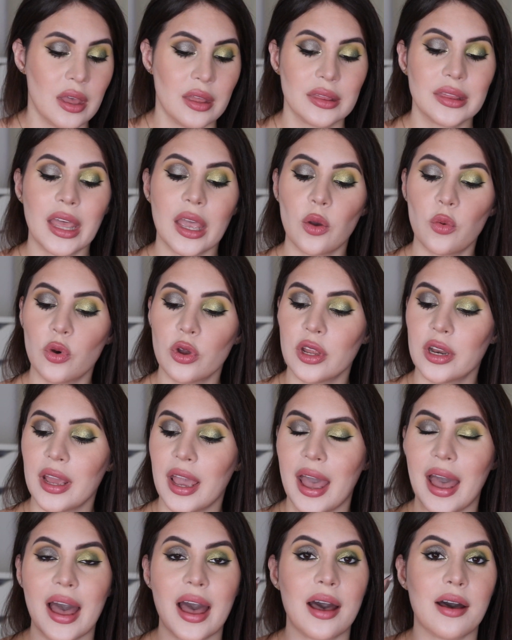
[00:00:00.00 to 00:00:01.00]
They would
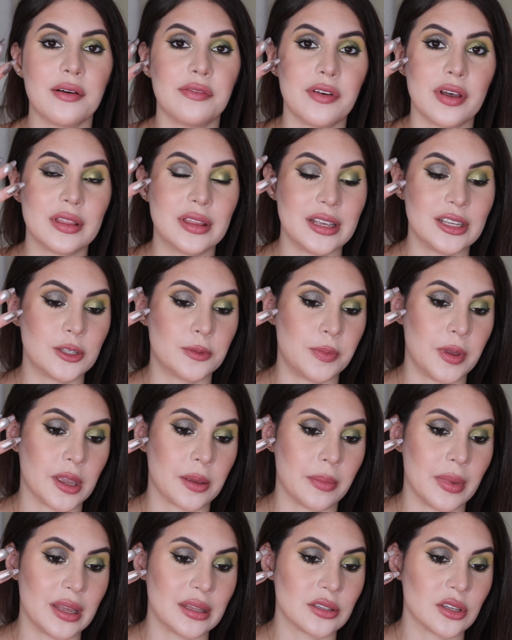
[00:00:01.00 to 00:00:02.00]
have this
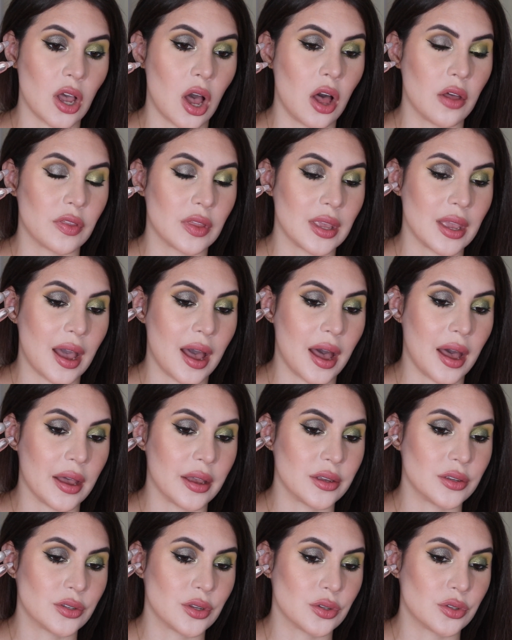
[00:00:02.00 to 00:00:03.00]
pigment on the
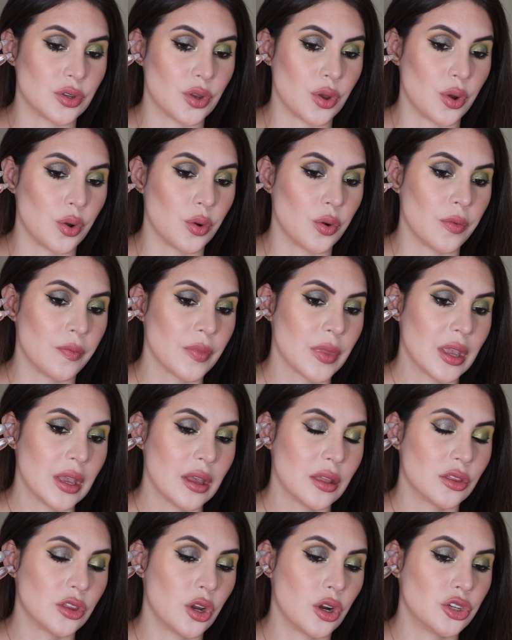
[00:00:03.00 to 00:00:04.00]
eyes, so
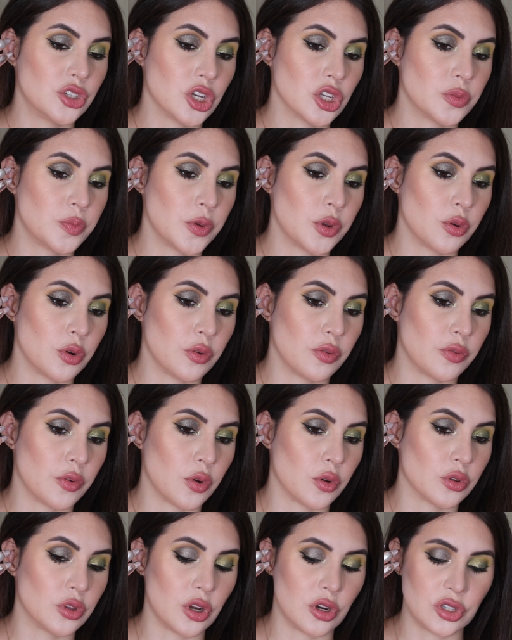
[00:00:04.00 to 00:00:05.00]
they're just
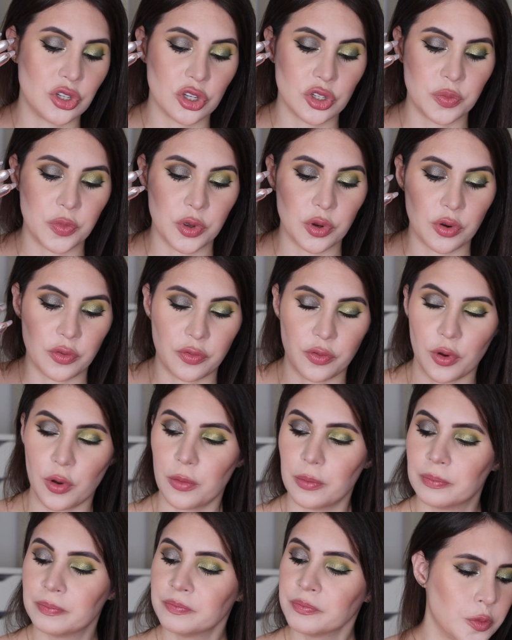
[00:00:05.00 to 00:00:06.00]
beautiful. They're just
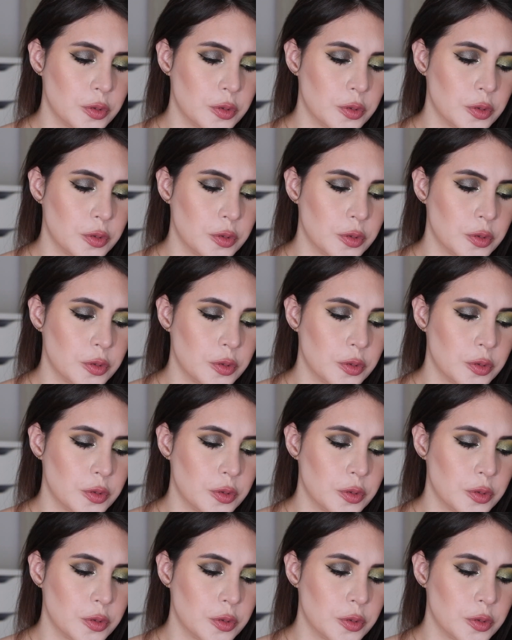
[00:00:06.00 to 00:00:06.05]
beautiful.